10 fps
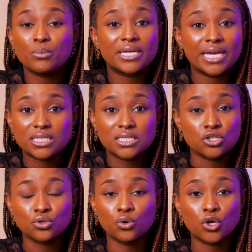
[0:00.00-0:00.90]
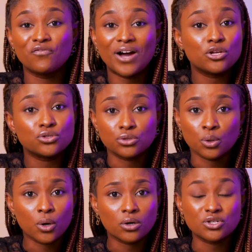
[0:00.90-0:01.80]
communicate, you know, your values to
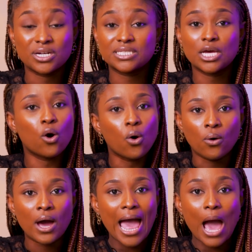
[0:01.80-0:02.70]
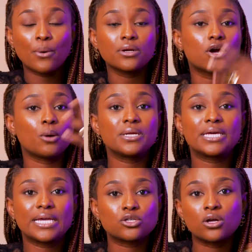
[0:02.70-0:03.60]
the world. You can say, oh, I want to
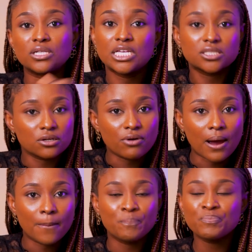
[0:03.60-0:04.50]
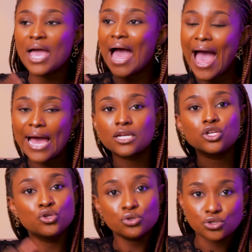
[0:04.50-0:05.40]
communicate on Instagram and
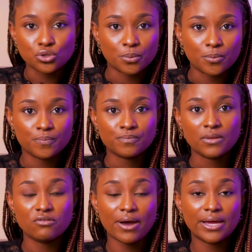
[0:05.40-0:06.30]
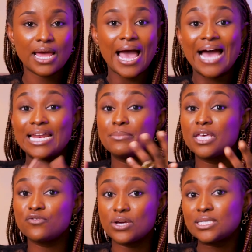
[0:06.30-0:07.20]
YouTube, right? And let me
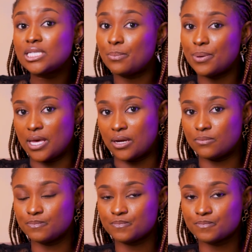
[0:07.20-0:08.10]
give you a tip here.